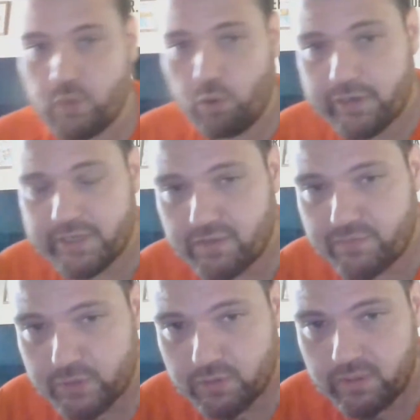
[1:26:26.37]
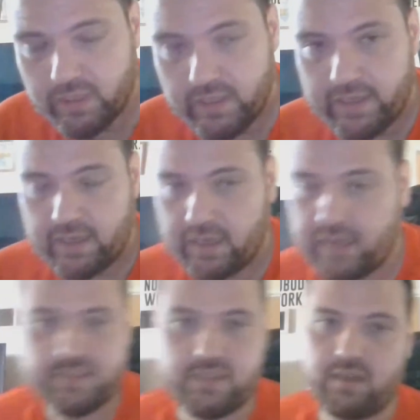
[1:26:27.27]
Order your food.
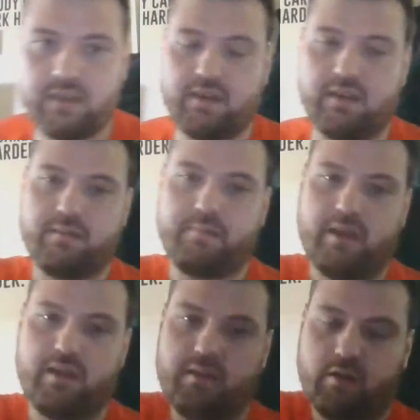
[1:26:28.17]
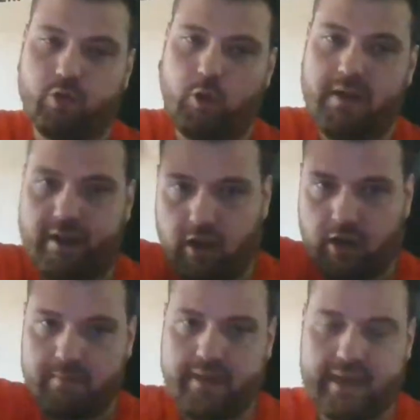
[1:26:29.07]
I saw a robot
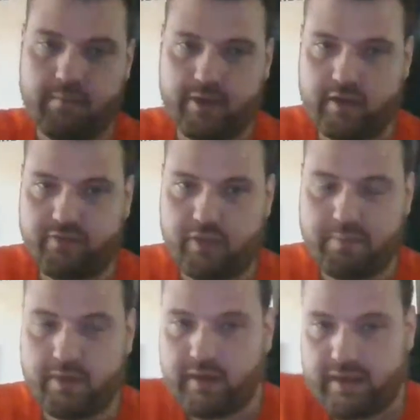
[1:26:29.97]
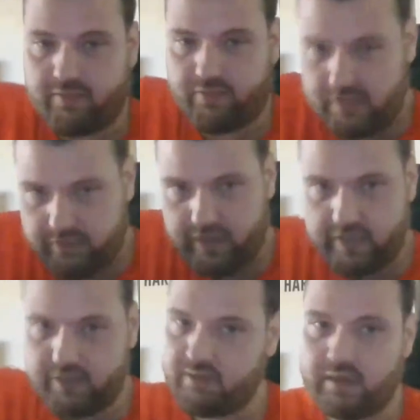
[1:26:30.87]
arm hamburger flipper and a French
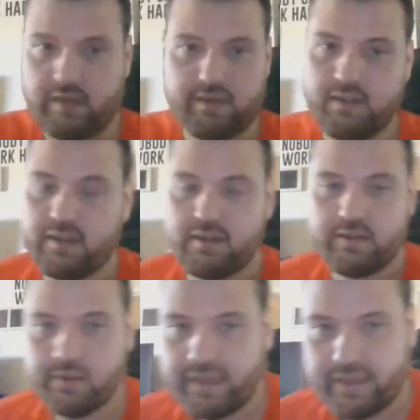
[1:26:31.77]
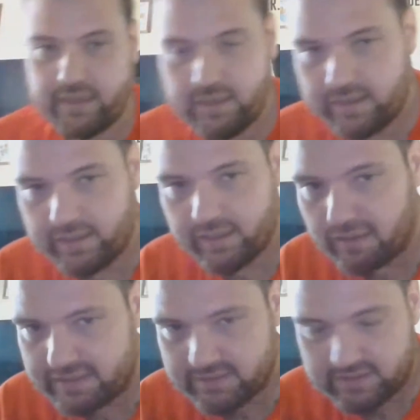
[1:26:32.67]
fry doohickey. You
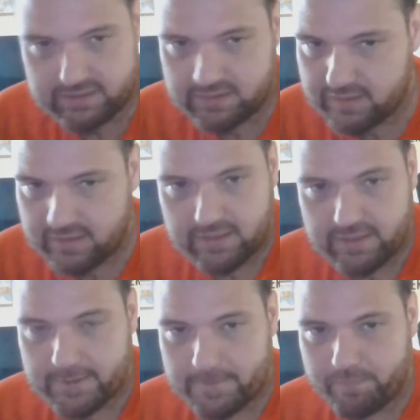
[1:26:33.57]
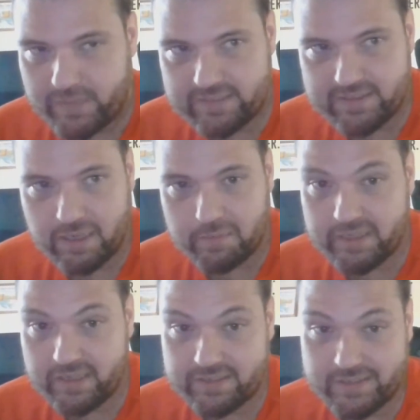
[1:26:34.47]
know, it's
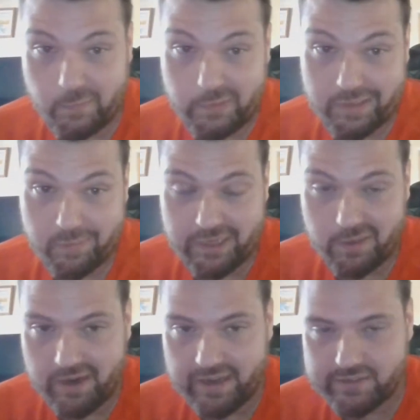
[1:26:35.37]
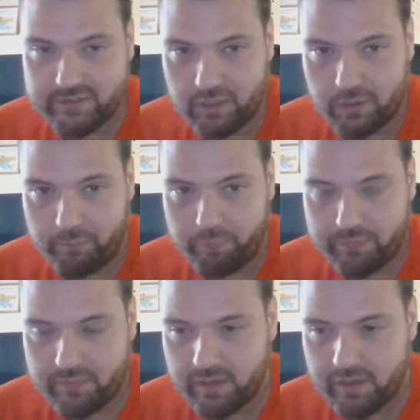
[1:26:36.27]
coming and it's coming in a big way. So,